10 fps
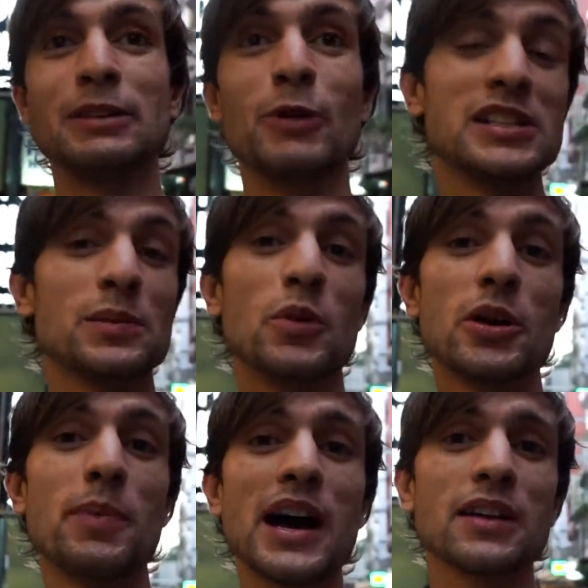rent a
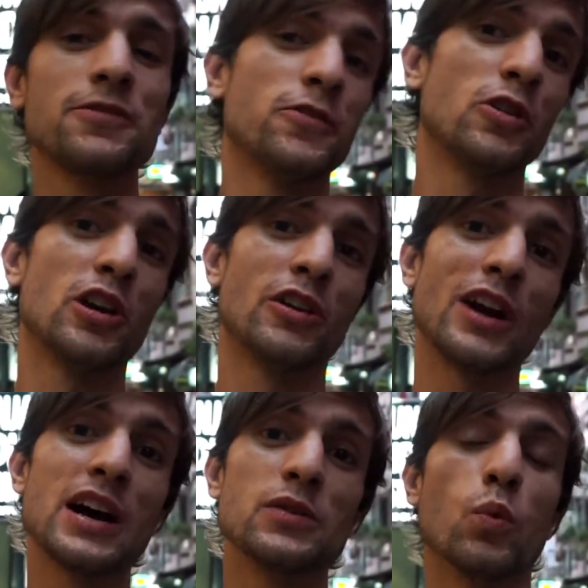motorbike for
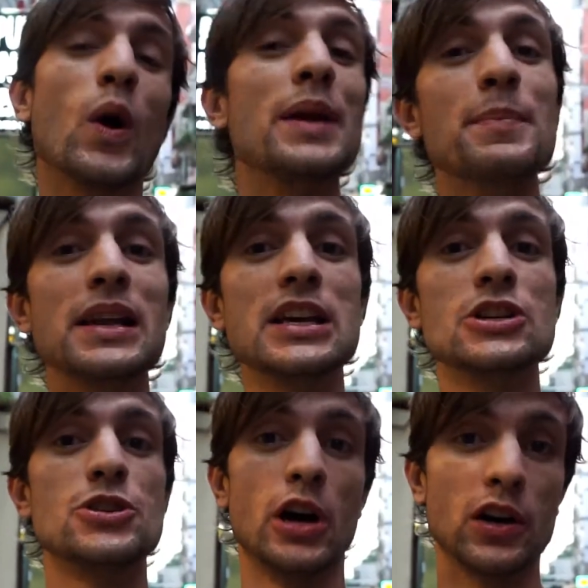around 1
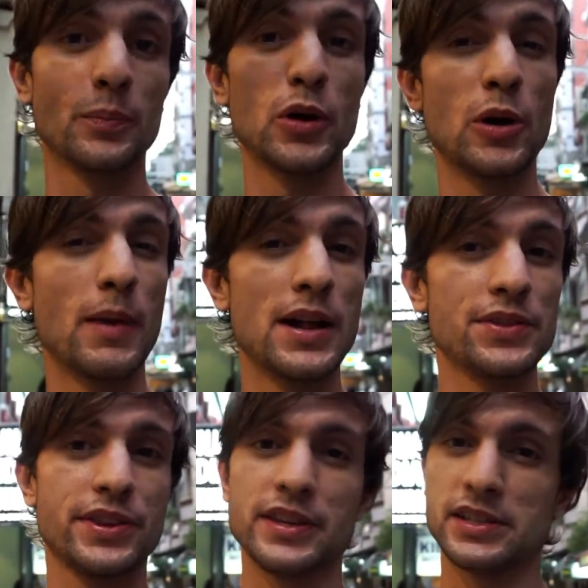million dong per
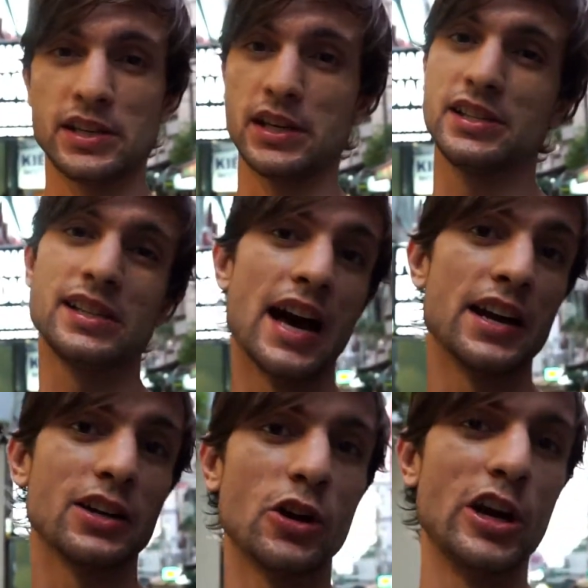month is a
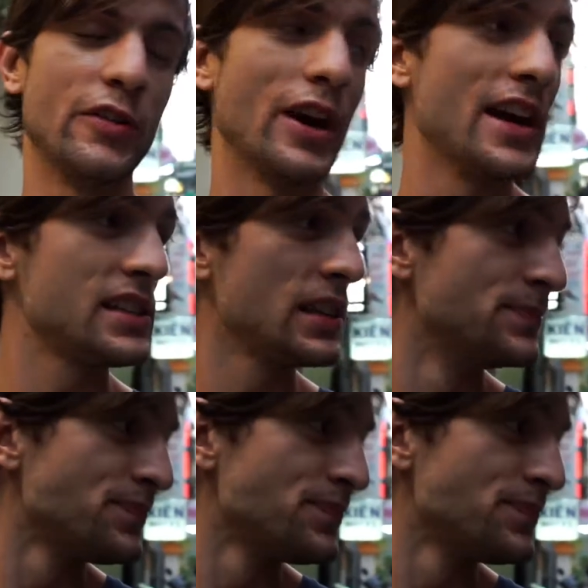standard going rate.